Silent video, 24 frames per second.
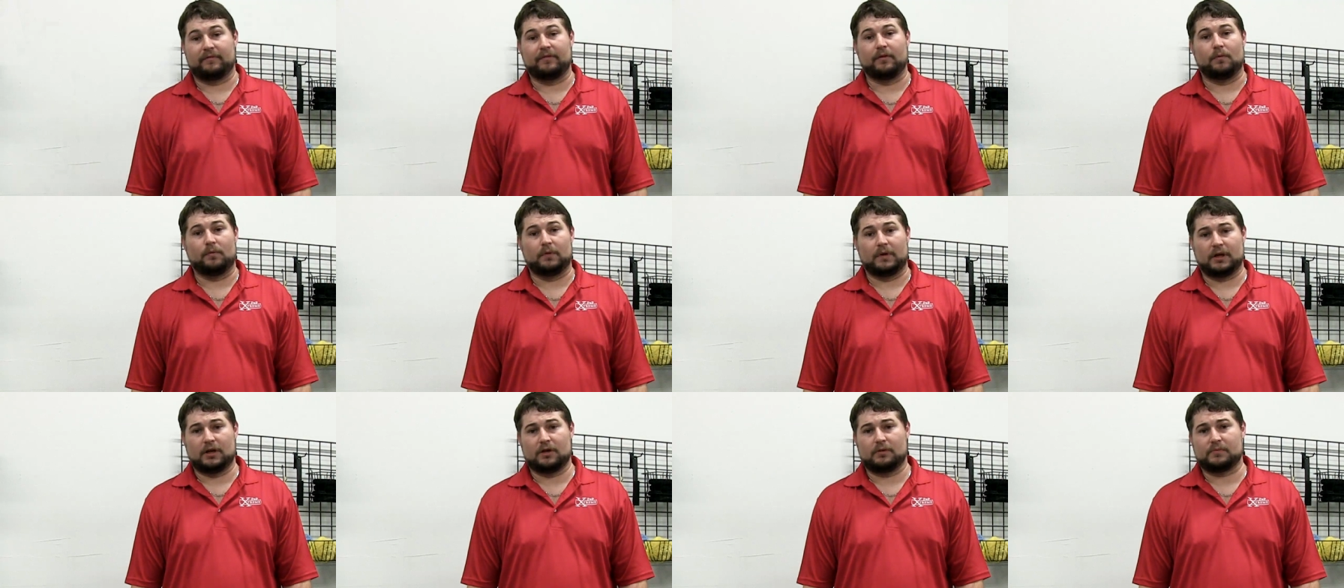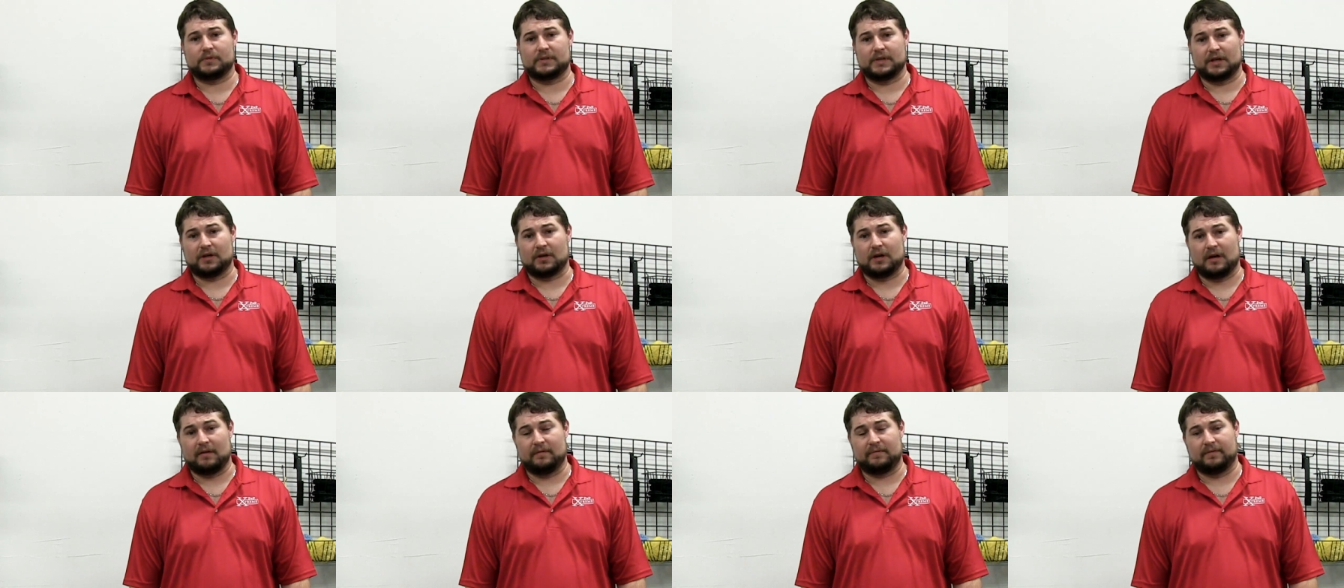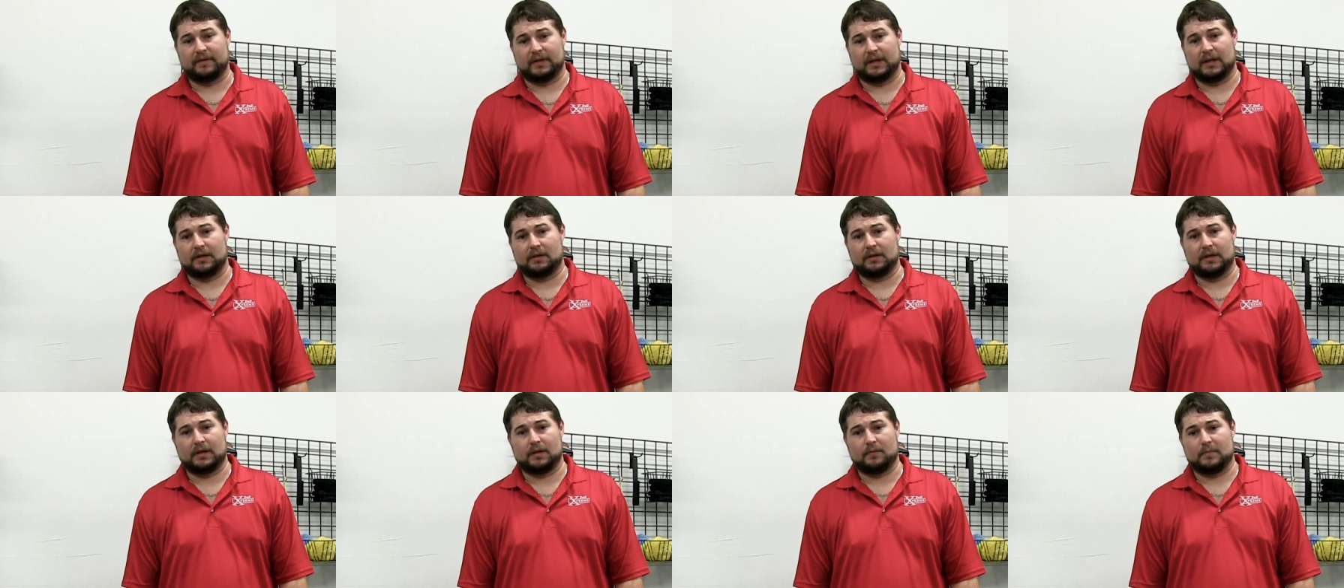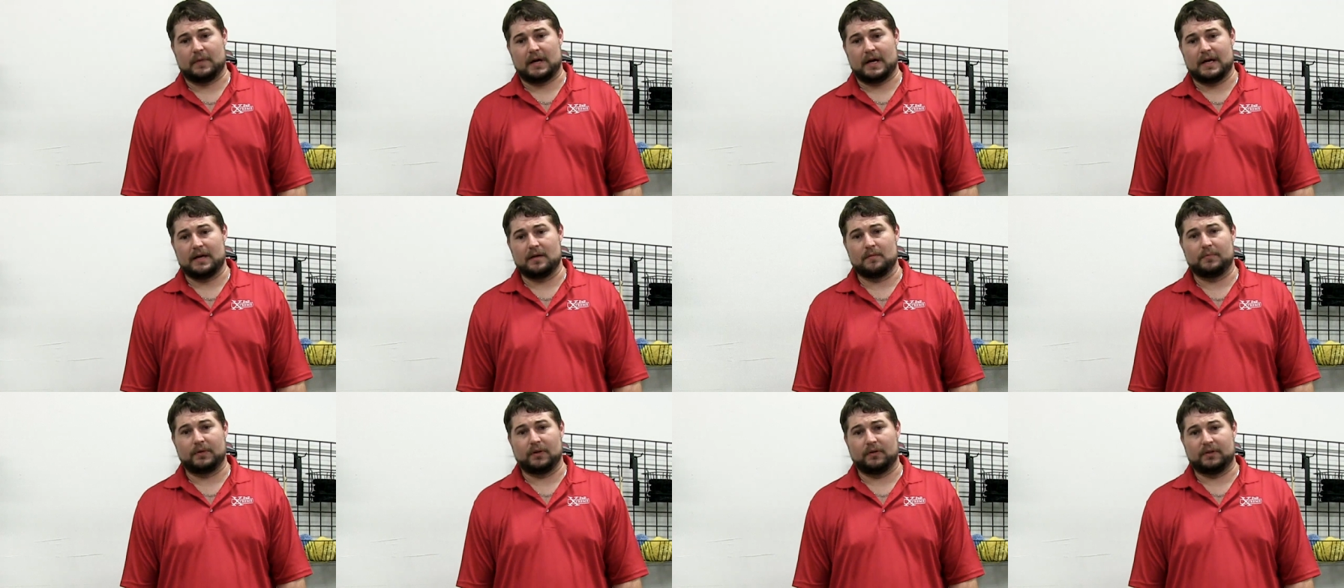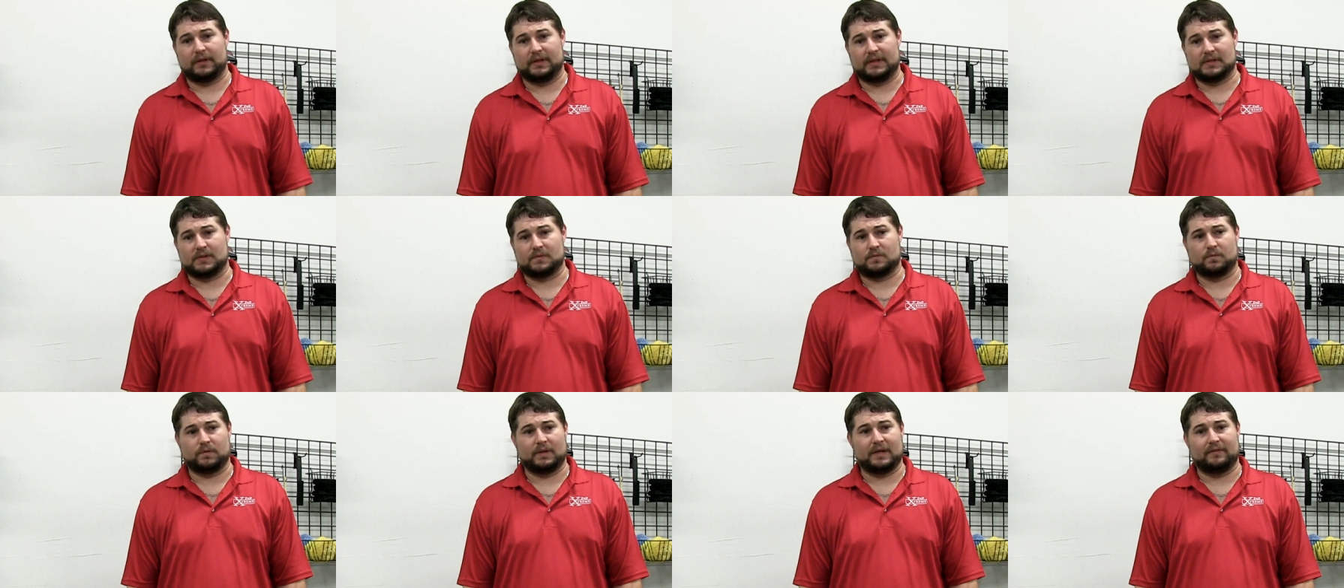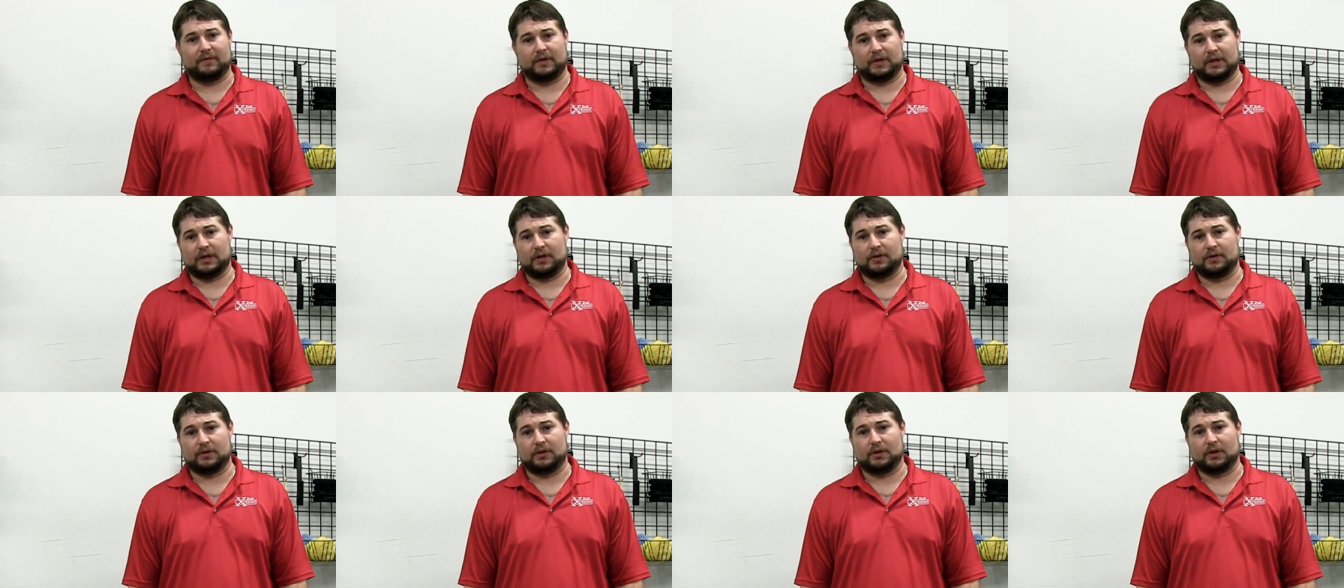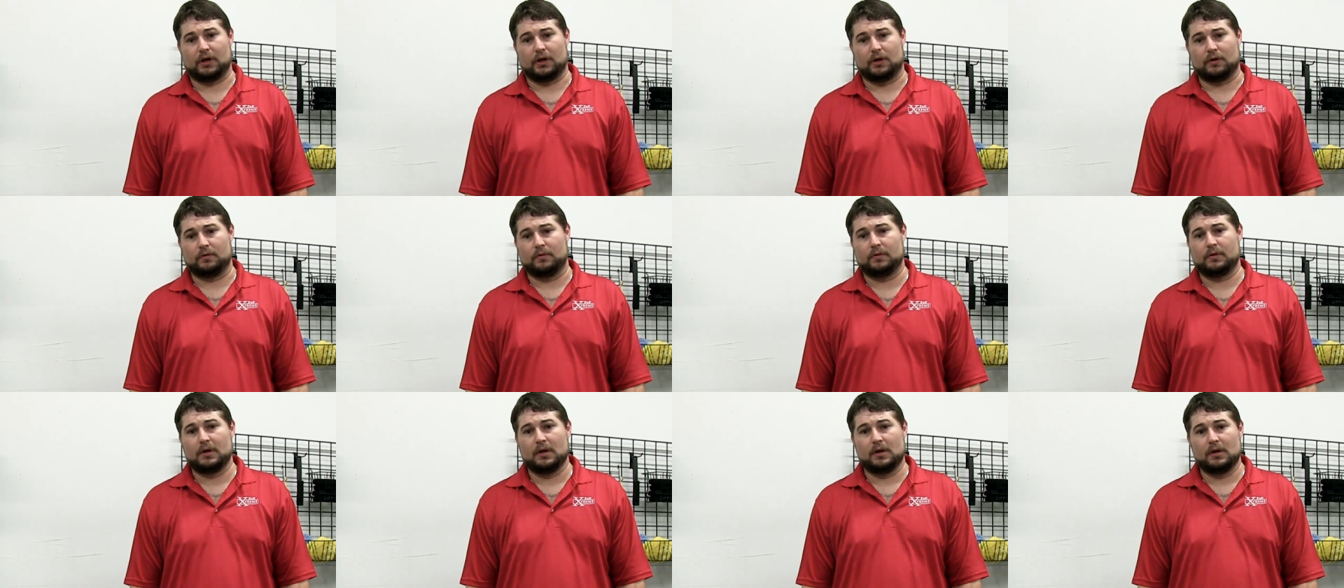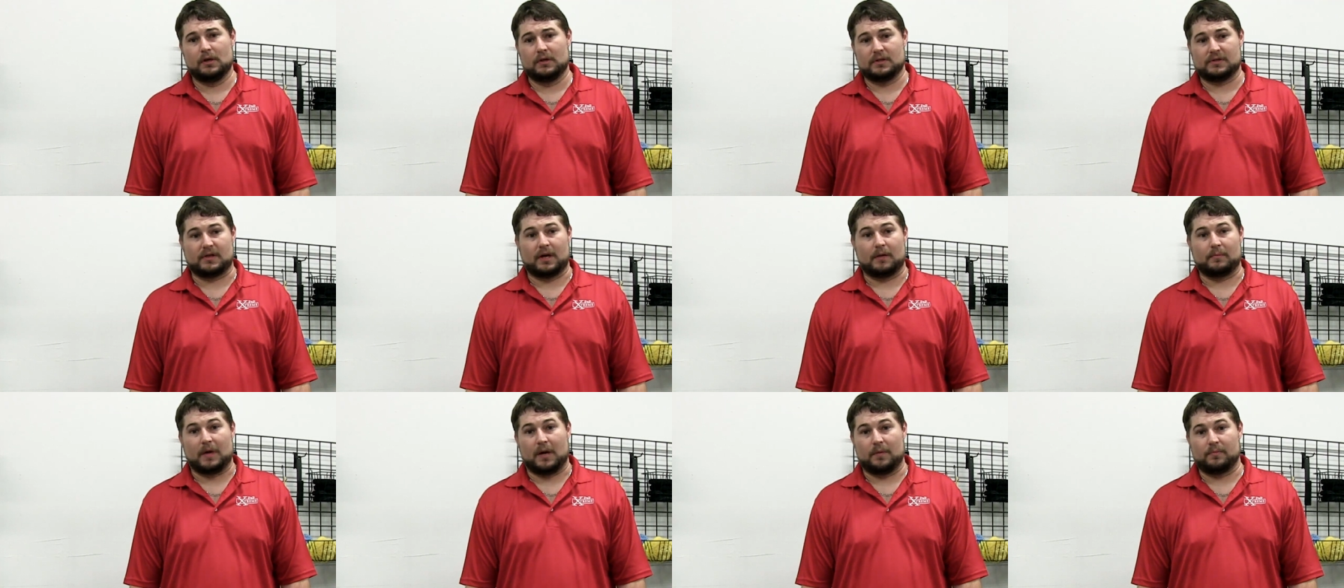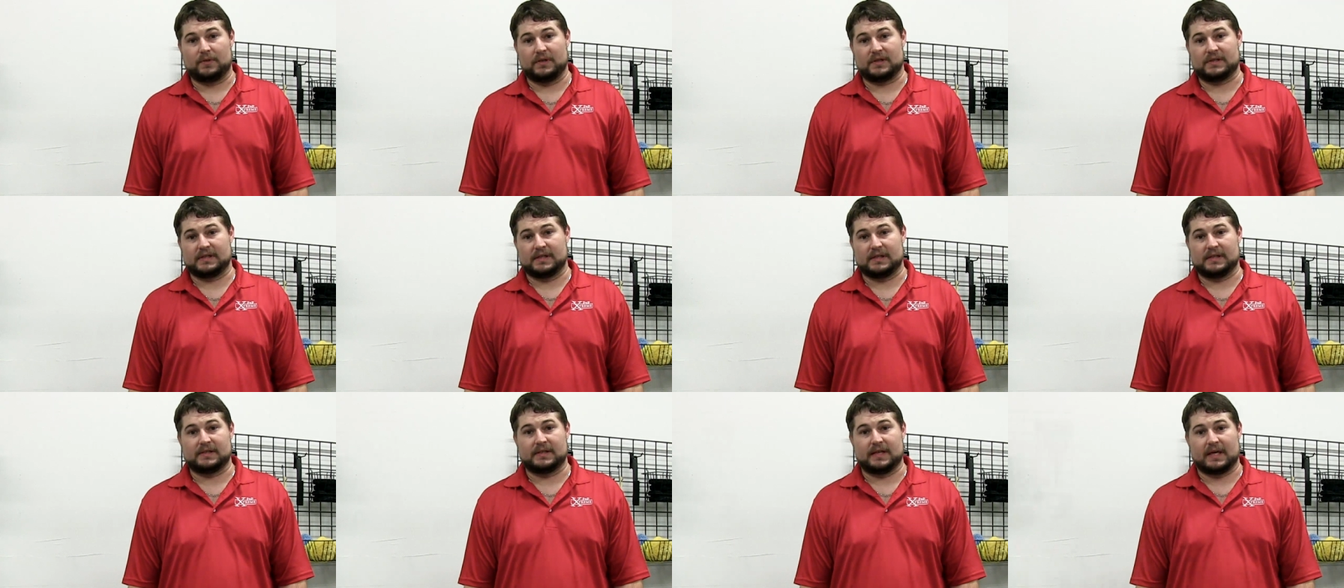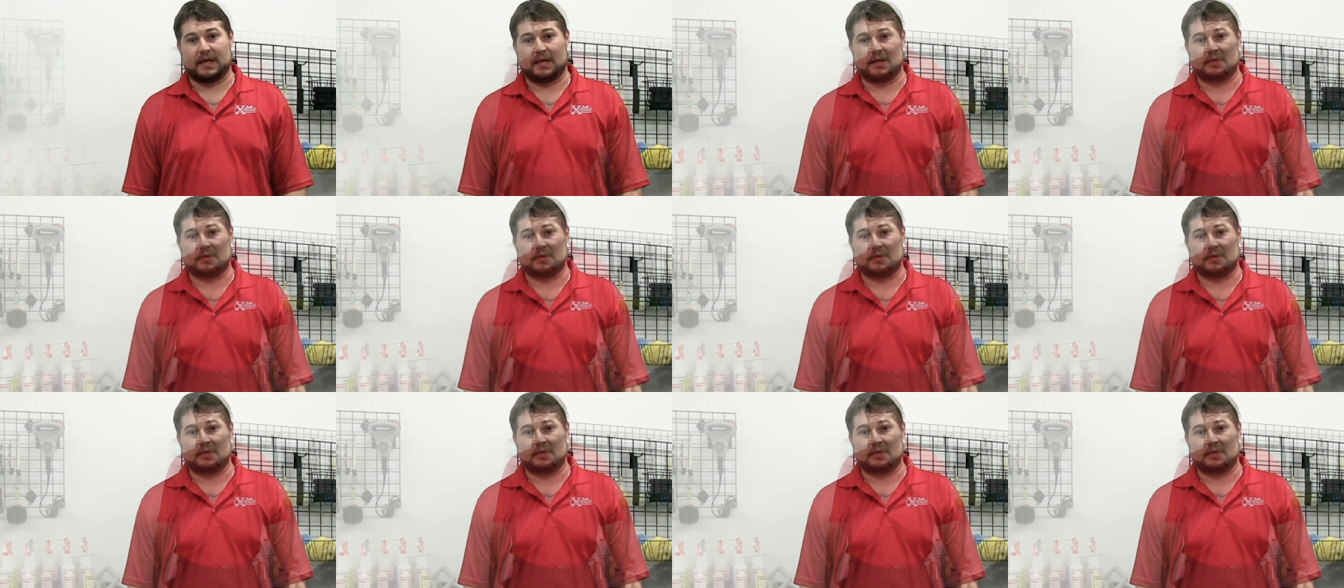feel 100% confident in my abilities leaving here to go start my business.